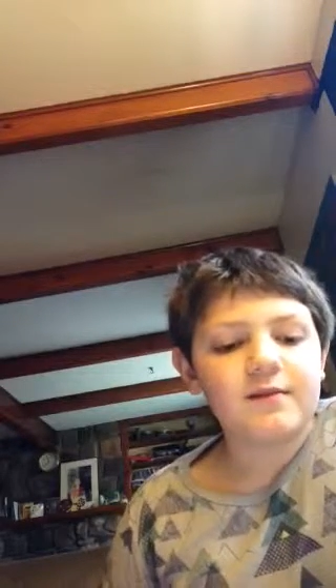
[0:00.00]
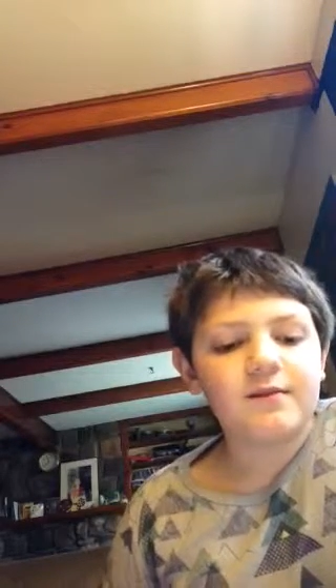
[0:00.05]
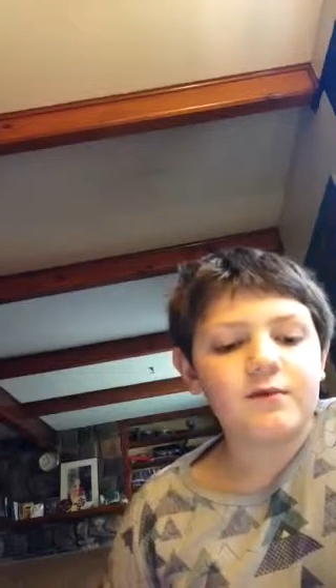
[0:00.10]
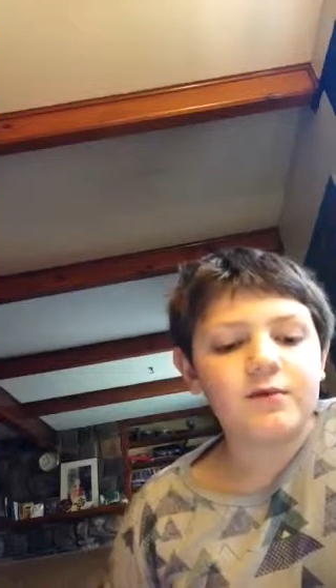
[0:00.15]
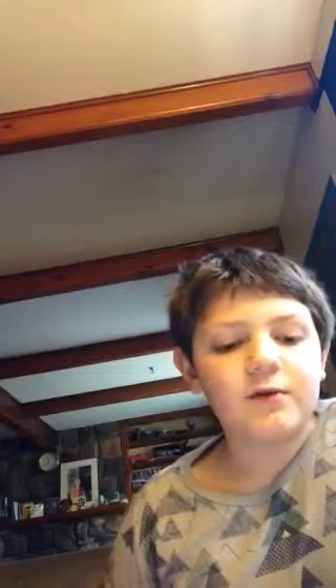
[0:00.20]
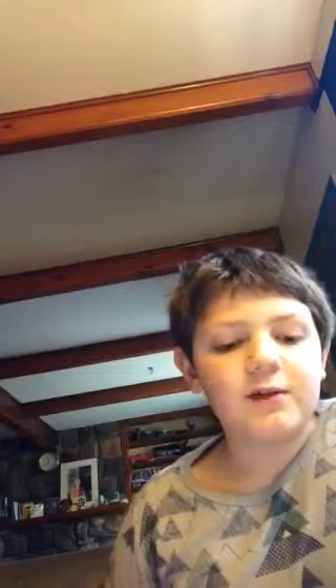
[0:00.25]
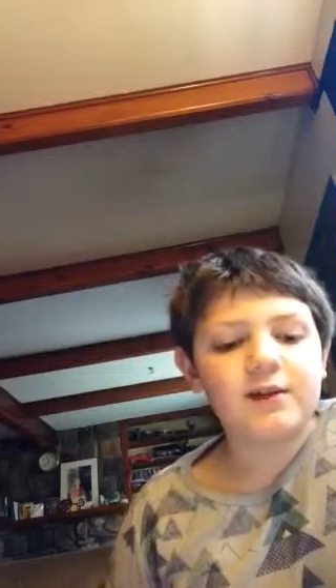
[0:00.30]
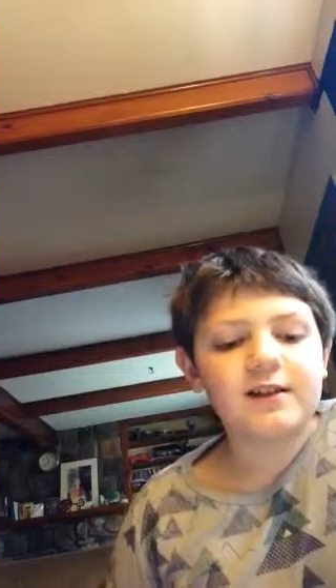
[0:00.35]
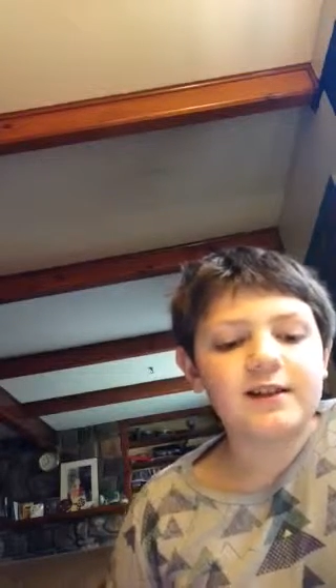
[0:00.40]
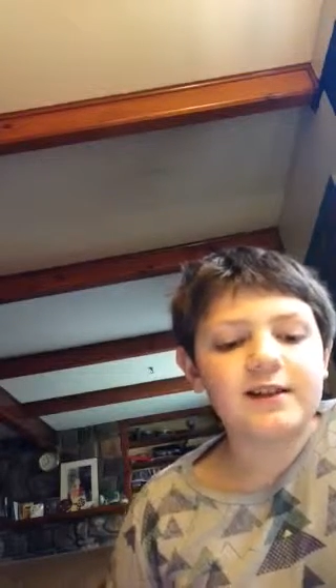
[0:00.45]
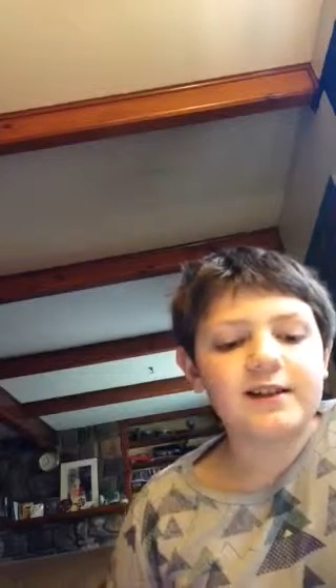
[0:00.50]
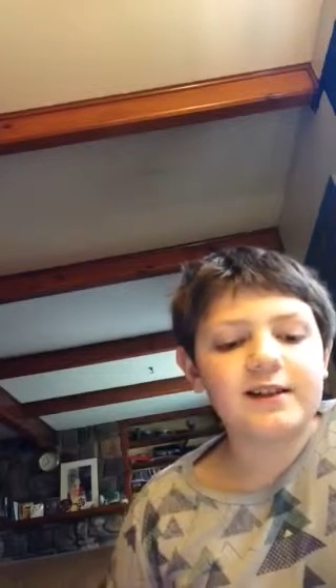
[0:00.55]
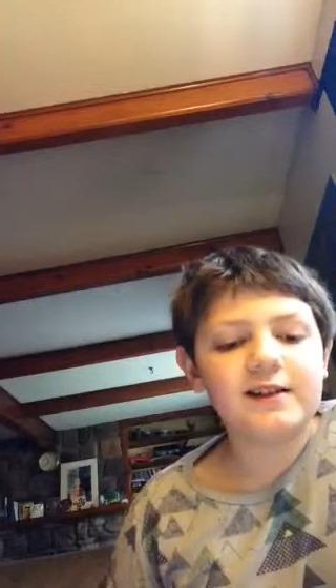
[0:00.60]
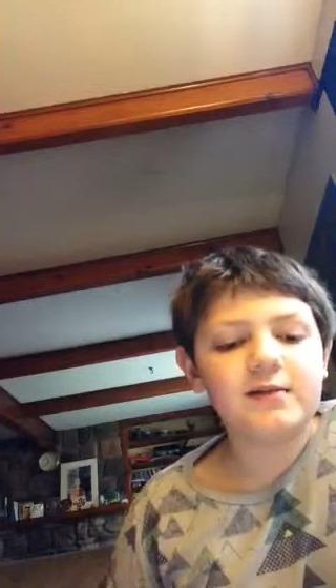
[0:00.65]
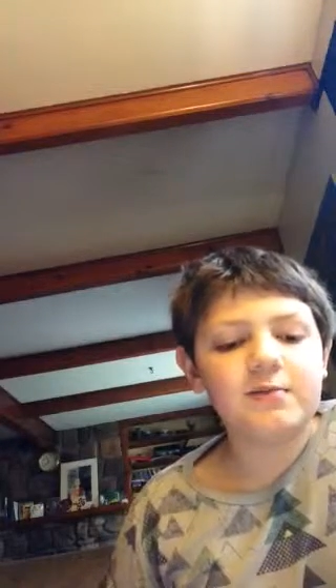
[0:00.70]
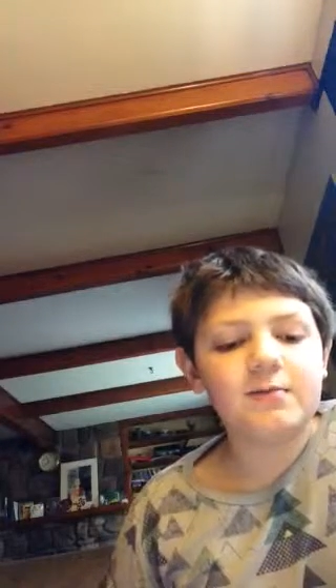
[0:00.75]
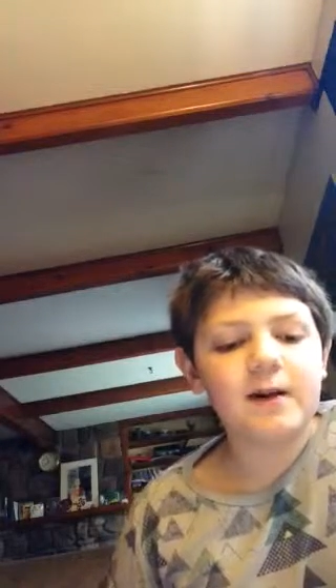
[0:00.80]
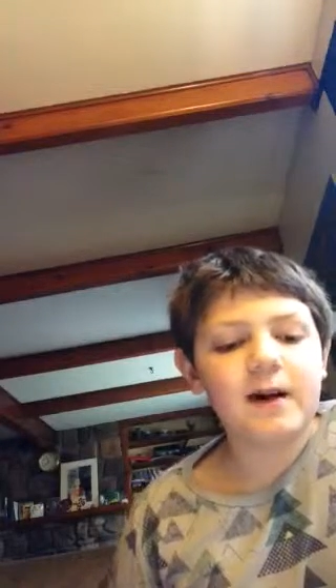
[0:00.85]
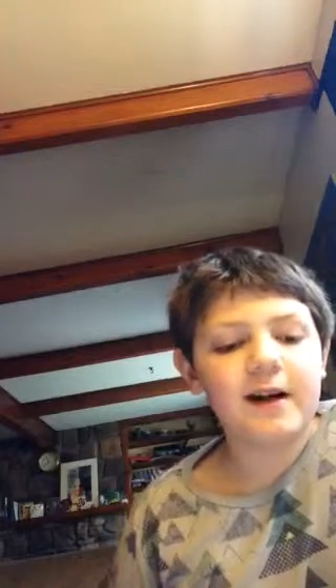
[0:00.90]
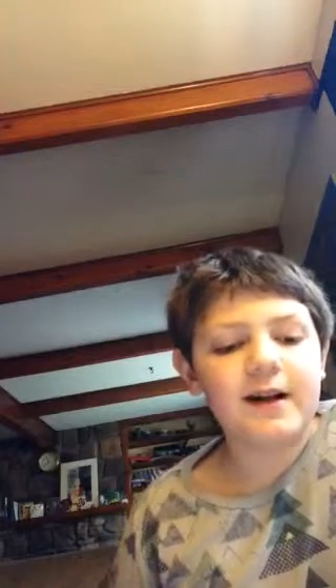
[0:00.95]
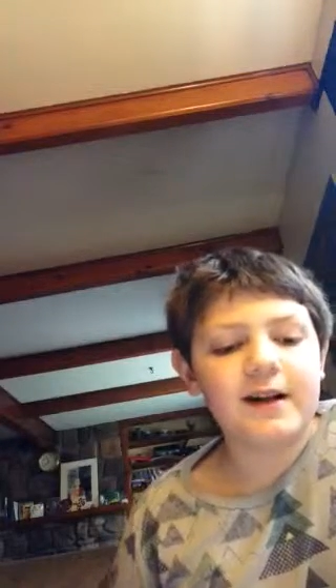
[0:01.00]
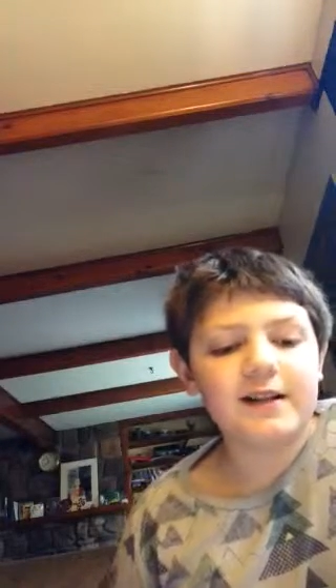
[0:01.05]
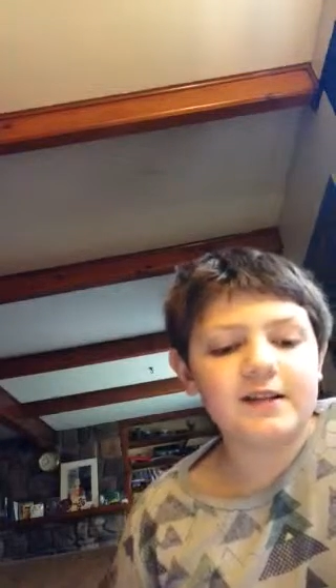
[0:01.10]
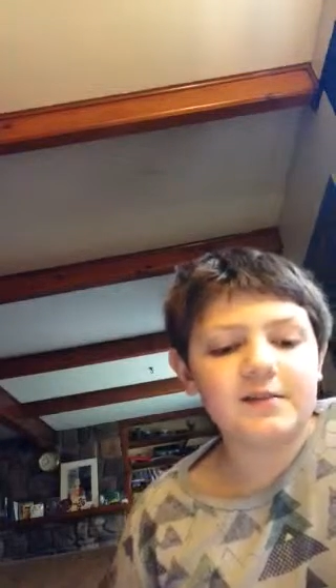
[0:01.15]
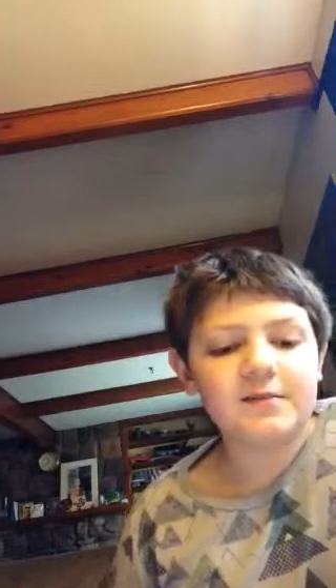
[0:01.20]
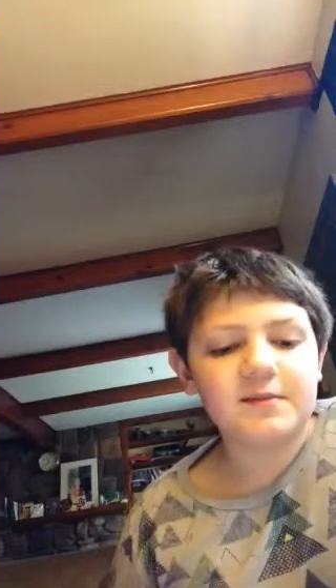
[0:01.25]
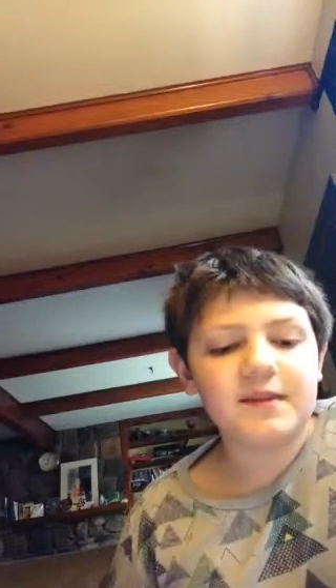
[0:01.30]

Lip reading: friendly, and wise.